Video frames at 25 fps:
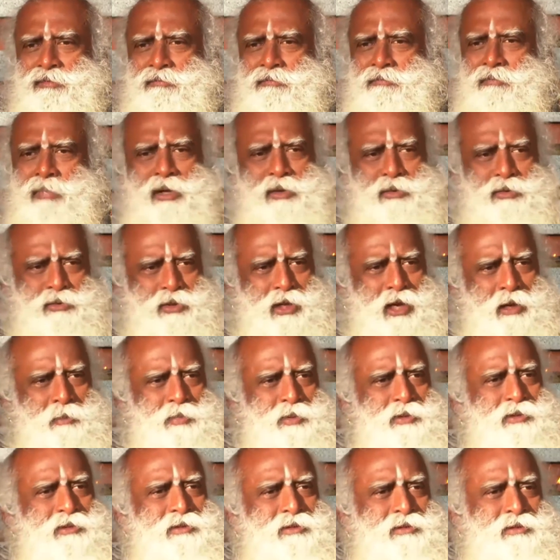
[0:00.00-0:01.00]
Bound to
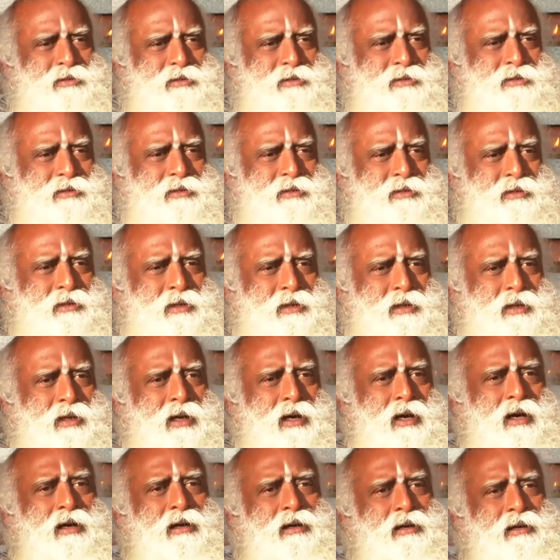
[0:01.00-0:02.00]
happen,
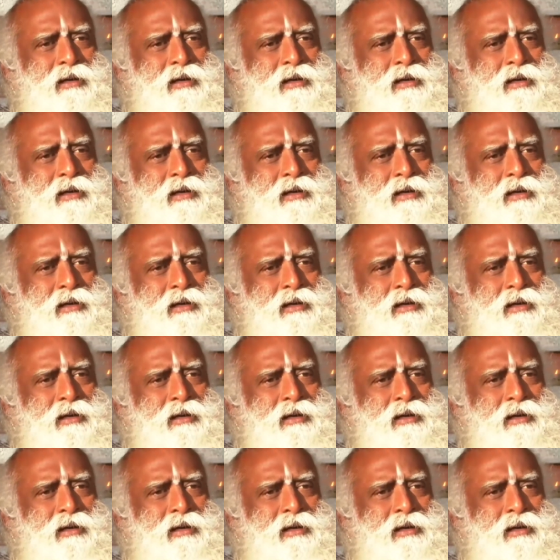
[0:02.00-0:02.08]
huh?